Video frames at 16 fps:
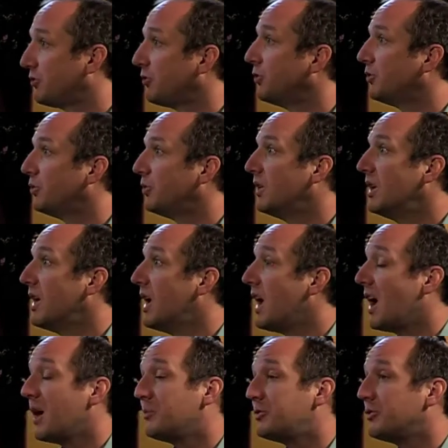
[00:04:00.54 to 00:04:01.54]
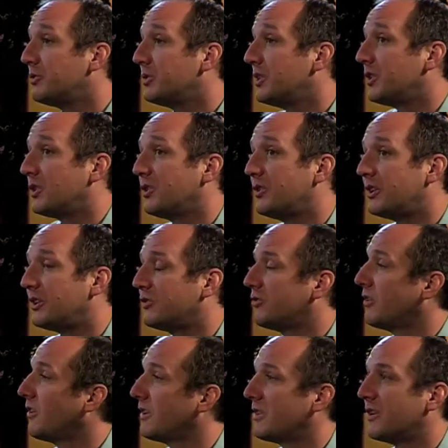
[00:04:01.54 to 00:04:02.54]
do, up to and including
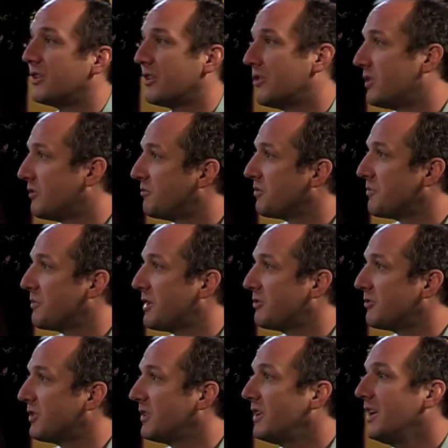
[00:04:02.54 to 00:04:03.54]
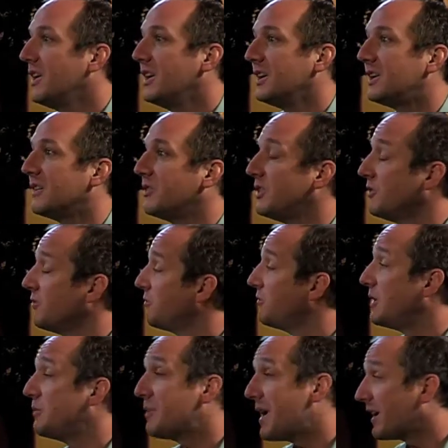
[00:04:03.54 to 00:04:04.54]
sharing their own information, giving you
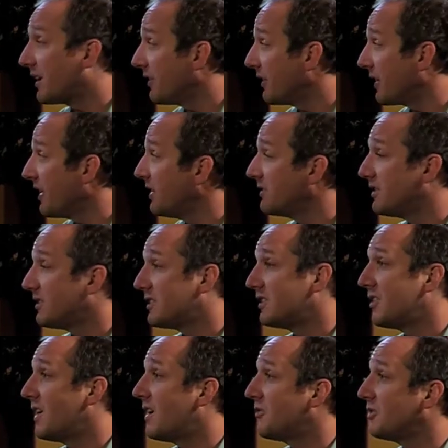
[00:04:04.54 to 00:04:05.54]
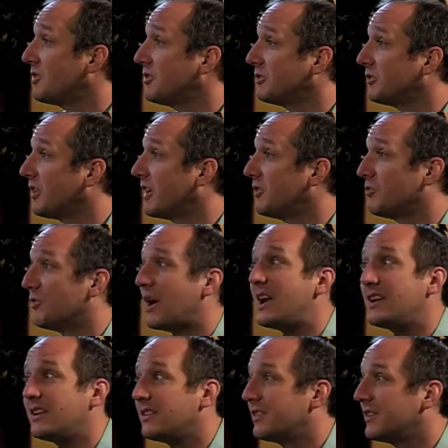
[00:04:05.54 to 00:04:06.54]
feedback on the content that you have on your site,
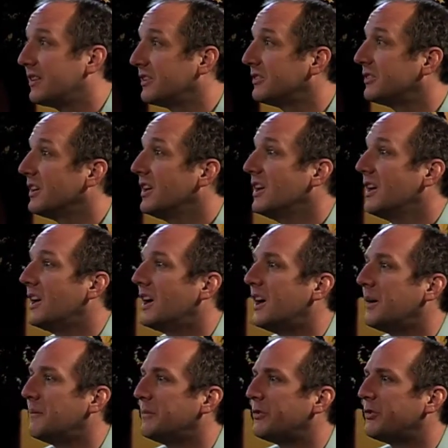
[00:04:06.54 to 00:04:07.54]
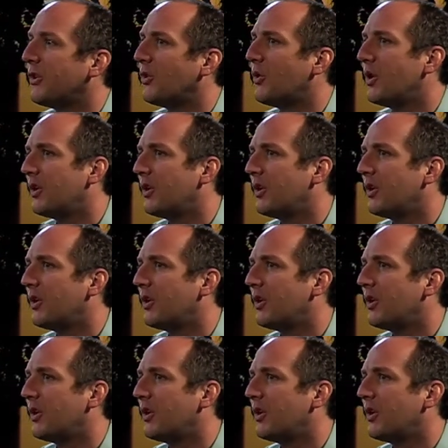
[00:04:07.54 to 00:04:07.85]
rating things. So